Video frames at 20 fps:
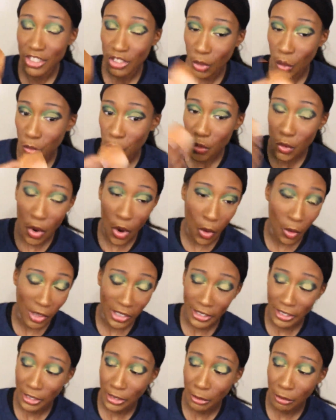So you know,
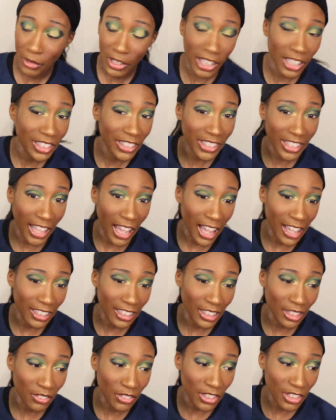um, clearly I
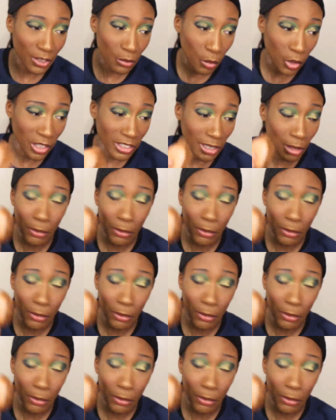love this sponge.